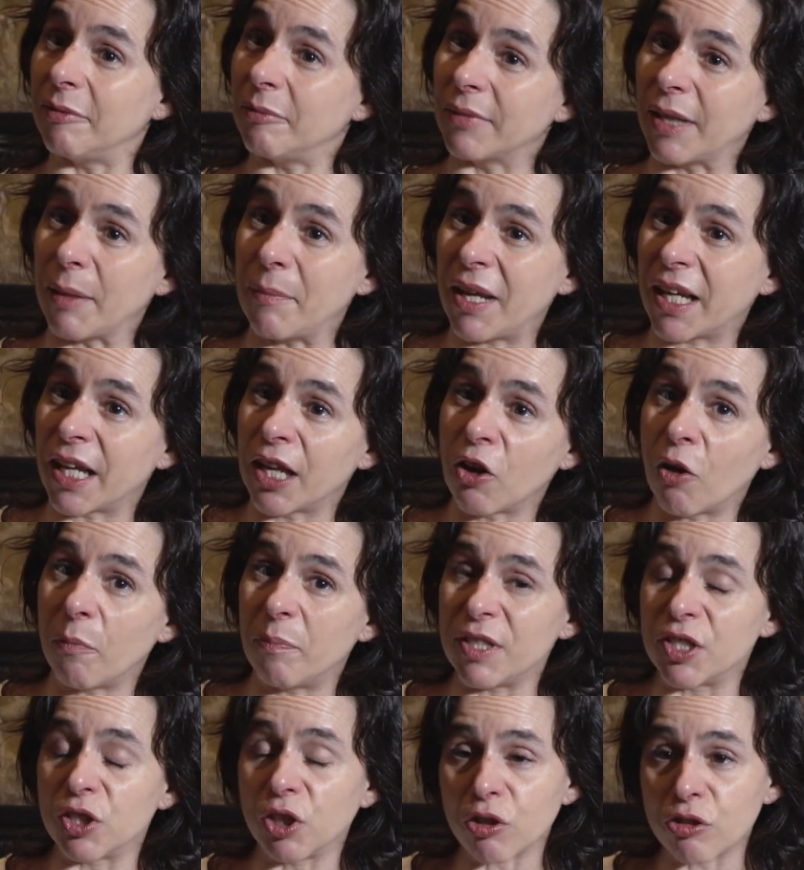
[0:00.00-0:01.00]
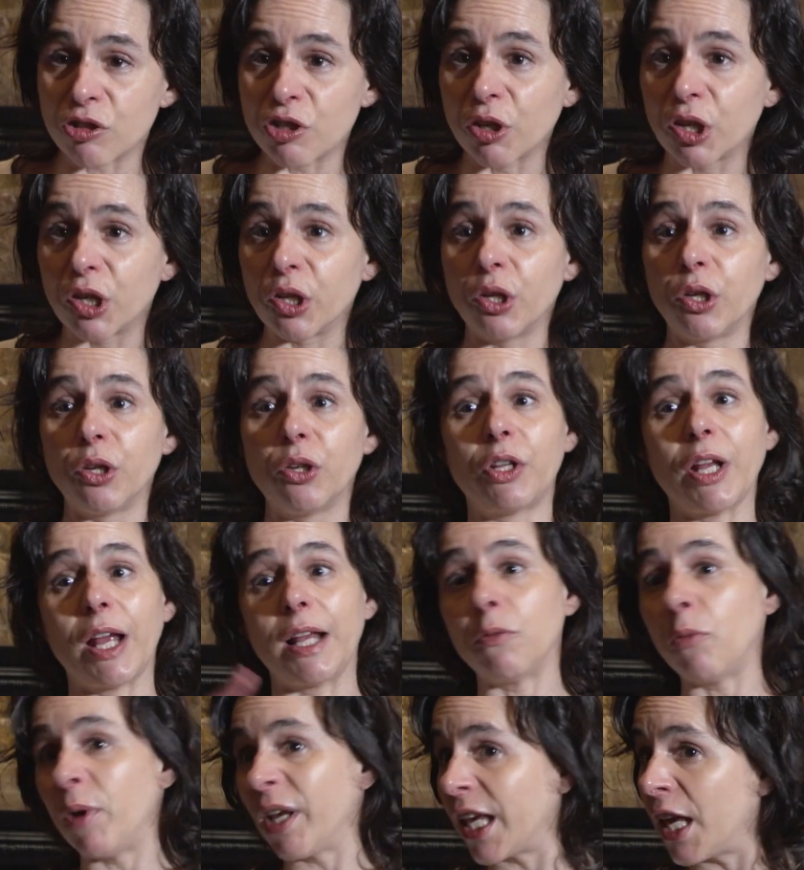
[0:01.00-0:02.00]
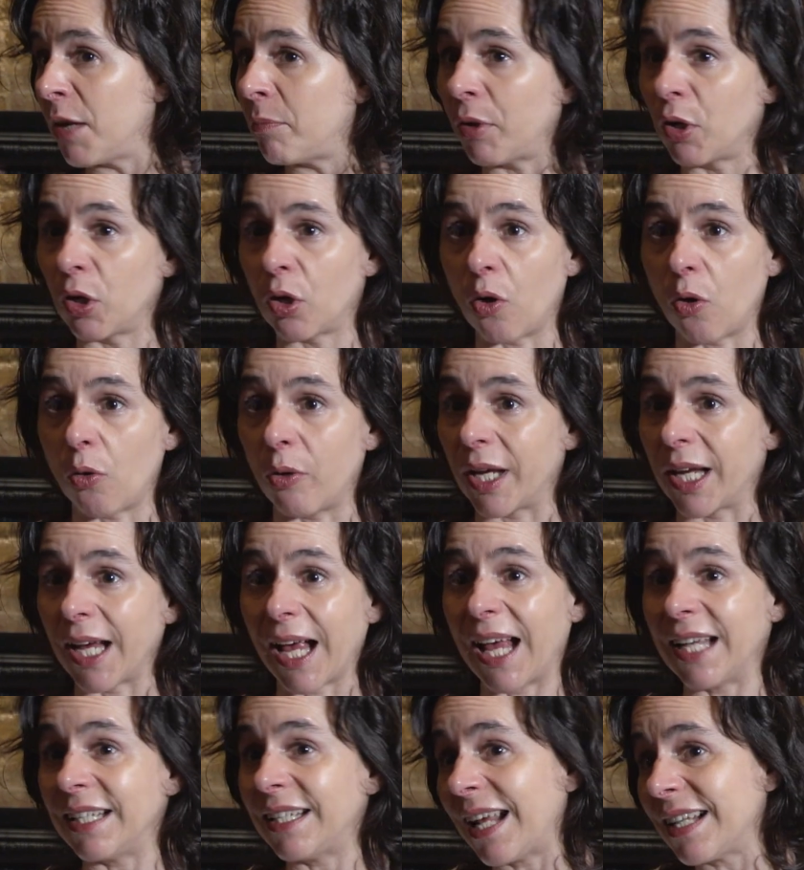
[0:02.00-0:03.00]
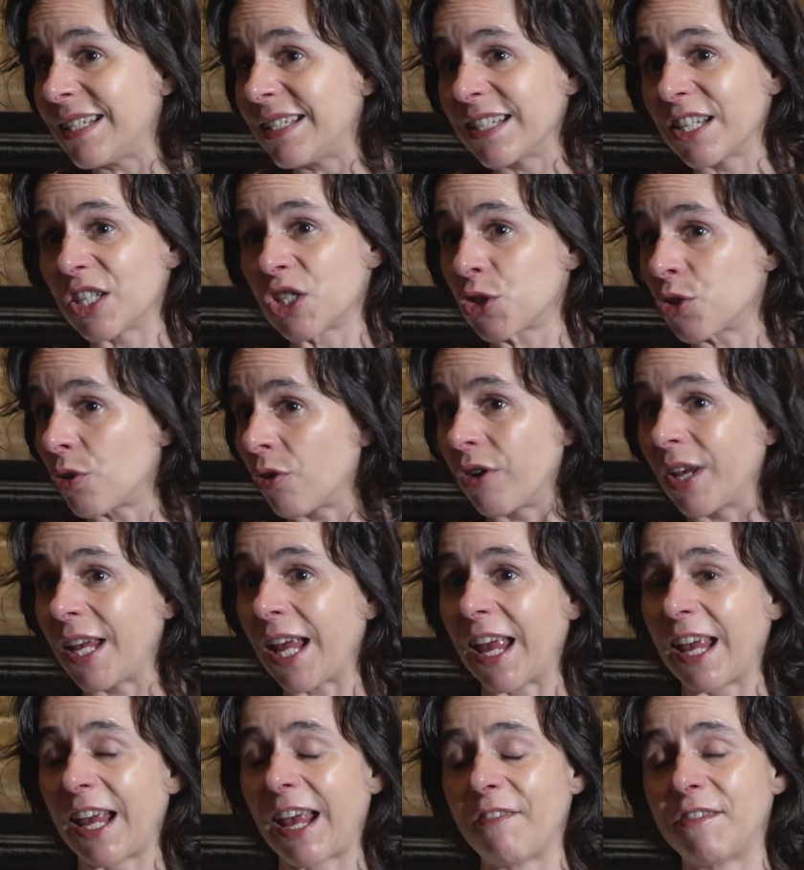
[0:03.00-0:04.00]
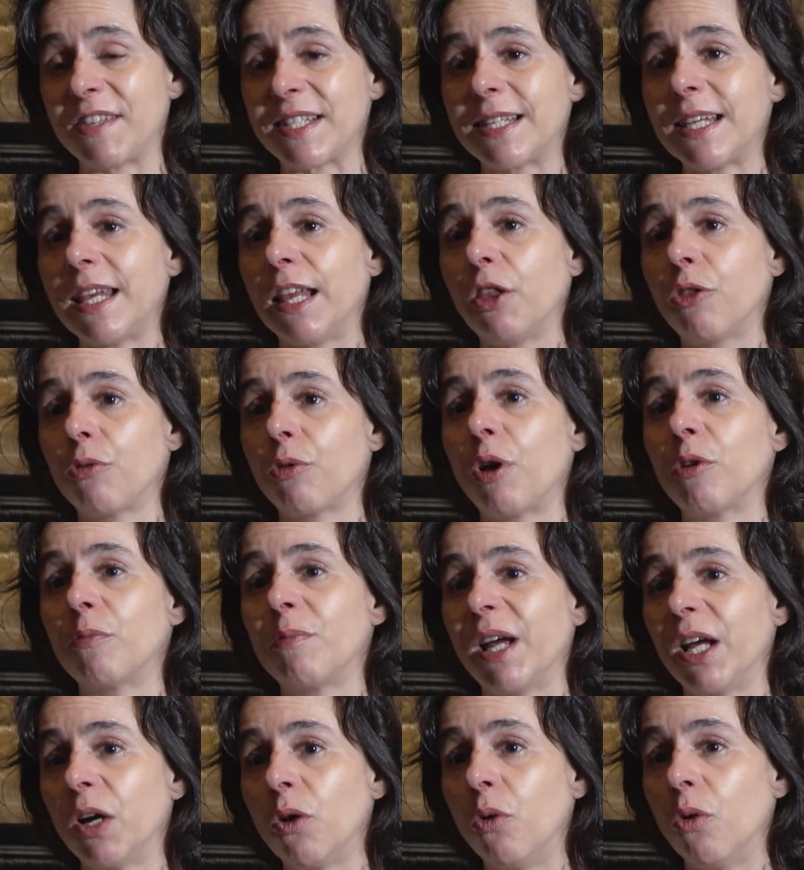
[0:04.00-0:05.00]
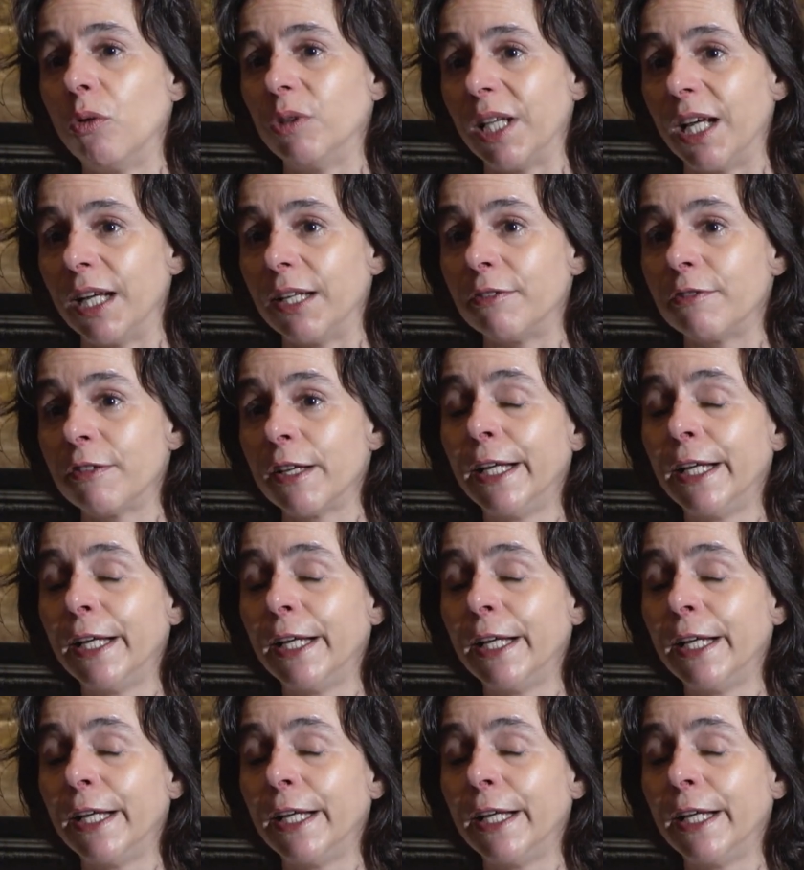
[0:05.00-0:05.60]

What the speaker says: the making up is not so good, and we keep on going. And that's the story I have seen throughout my whole life.